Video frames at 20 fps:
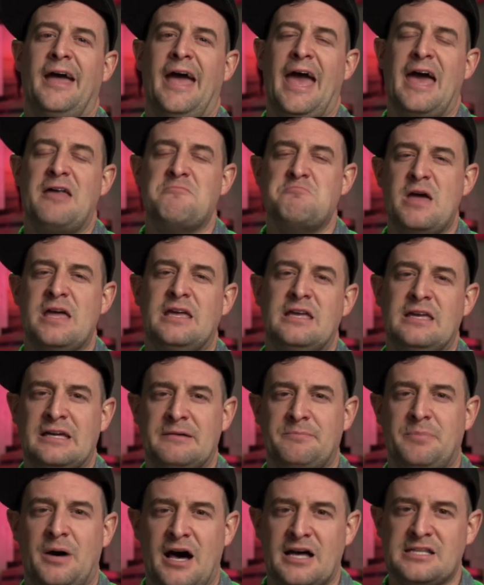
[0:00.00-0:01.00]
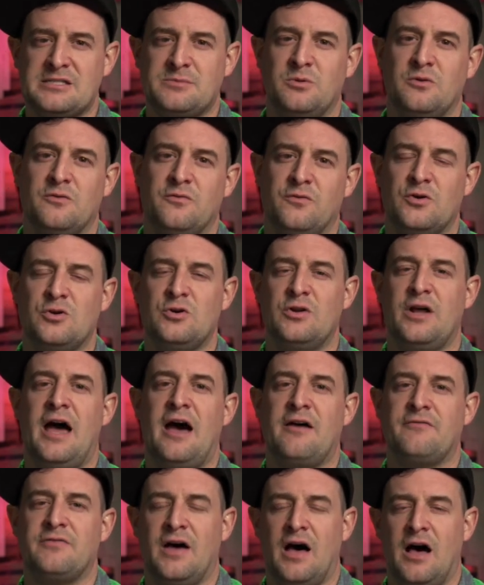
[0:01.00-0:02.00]
and making it possible for you to
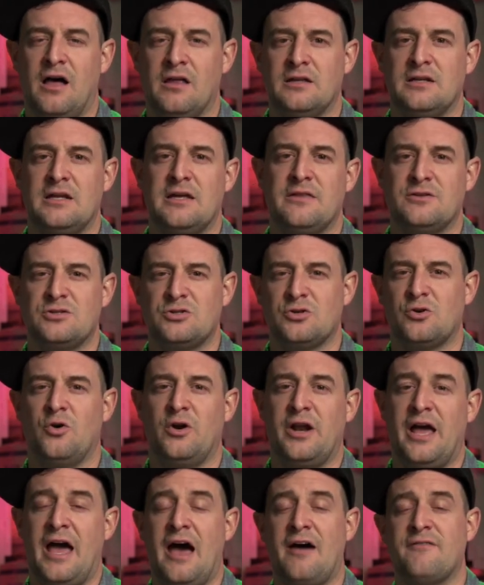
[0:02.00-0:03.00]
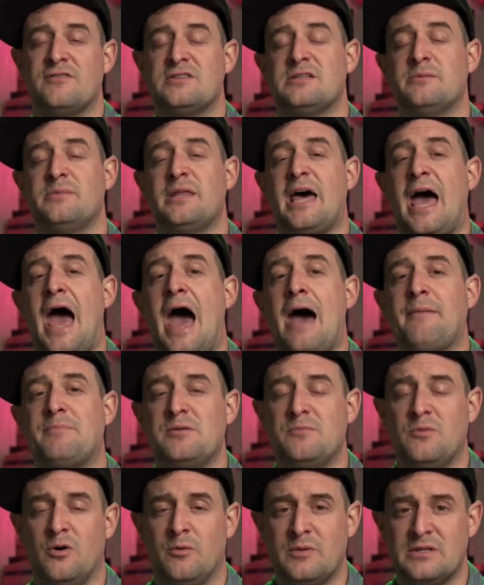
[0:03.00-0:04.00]
have the holiday that you're going to have and some of the happy
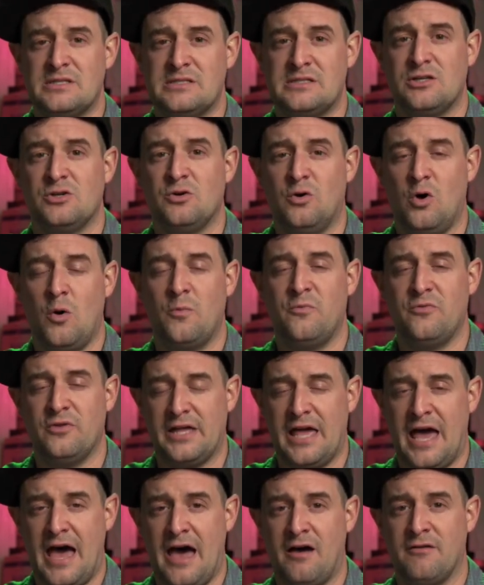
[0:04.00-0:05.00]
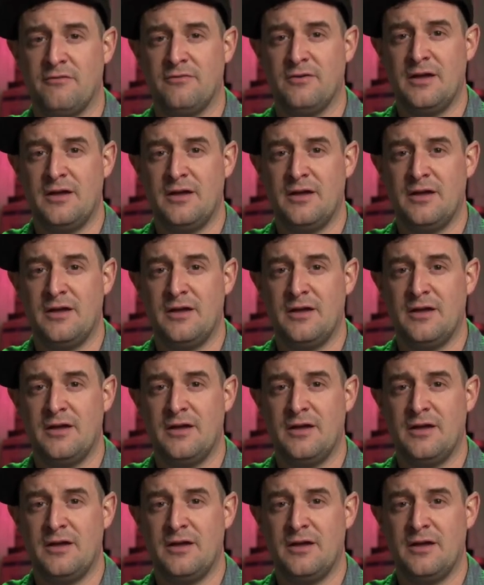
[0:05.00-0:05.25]
moments that you'll hopefully have.